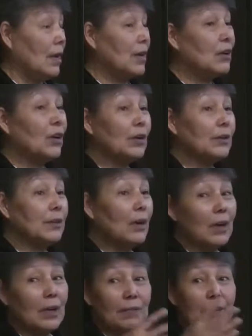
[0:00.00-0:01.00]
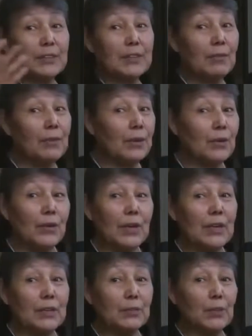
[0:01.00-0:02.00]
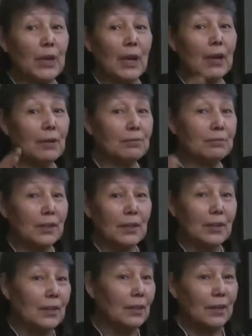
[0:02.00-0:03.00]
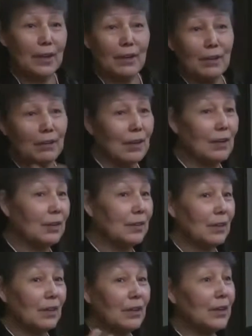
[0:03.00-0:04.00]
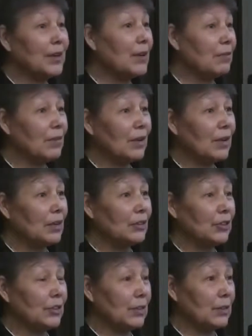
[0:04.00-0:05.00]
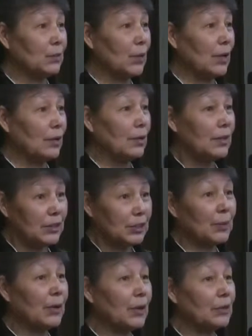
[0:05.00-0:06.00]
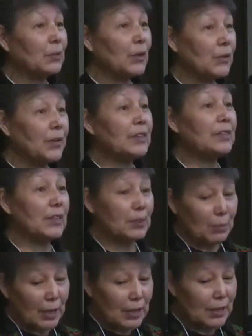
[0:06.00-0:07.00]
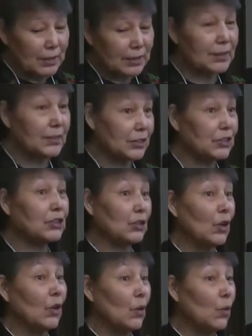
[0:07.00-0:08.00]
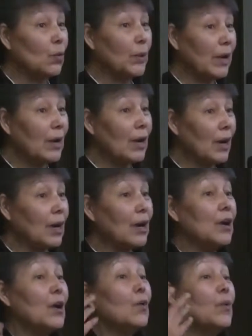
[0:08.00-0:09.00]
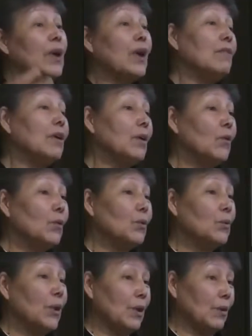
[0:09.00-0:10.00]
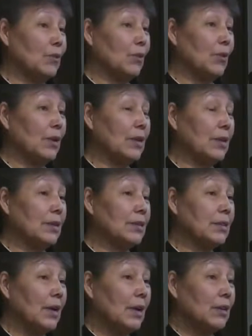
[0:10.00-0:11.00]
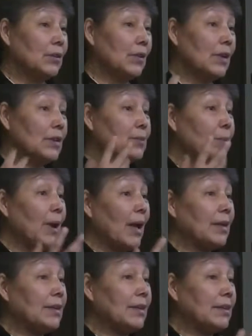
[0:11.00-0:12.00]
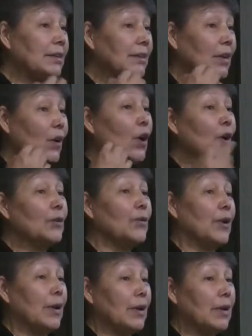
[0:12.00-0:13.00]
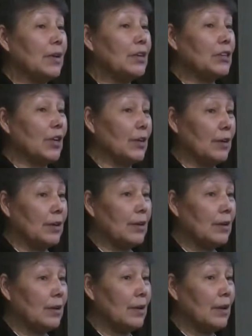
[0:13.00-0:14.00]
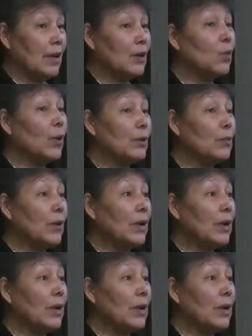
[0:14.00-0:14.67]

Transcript: And all, all of us, different Crees, we have, you know, all, all our different cultures as well. Just because we're Crees doesn't mean this is just who we are, we have our own way of doing things. So let's practice honoring each other and what